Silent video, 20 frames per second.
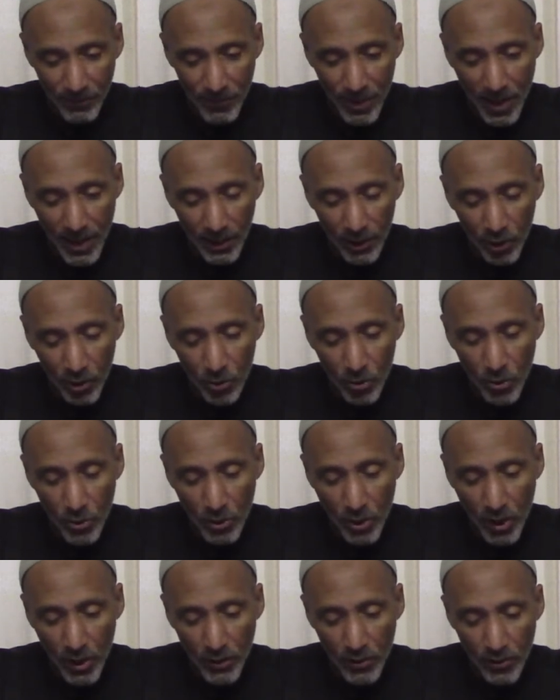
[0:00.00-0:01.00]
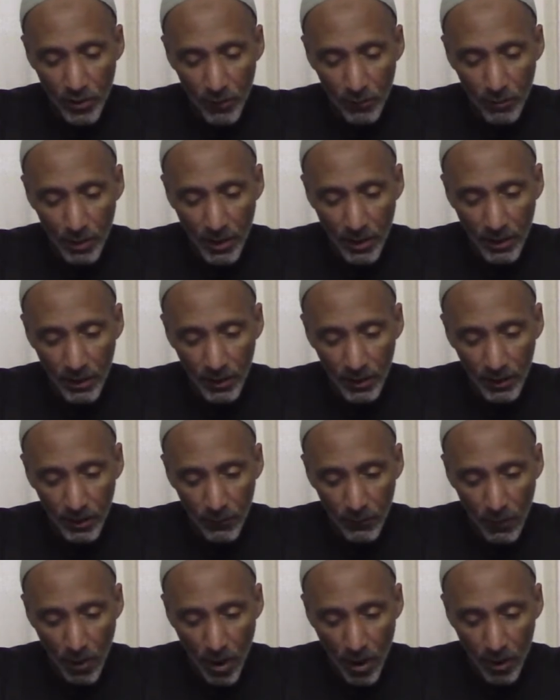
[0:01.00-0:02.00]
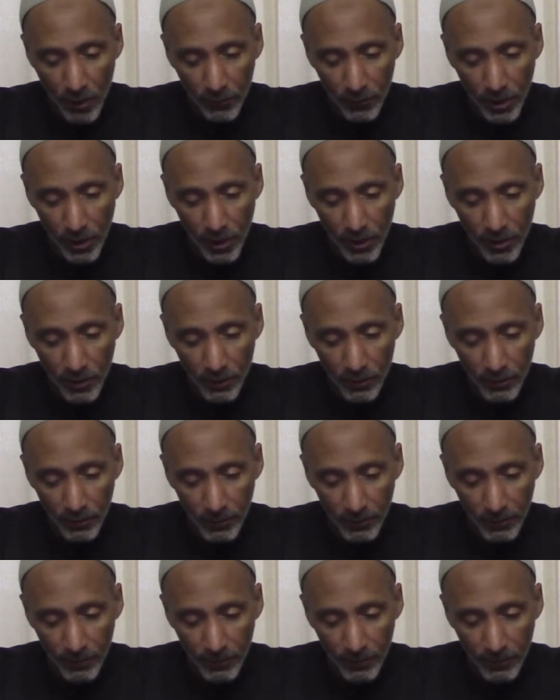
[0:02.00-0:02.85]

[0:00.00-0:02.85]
They accuse us of being involved in...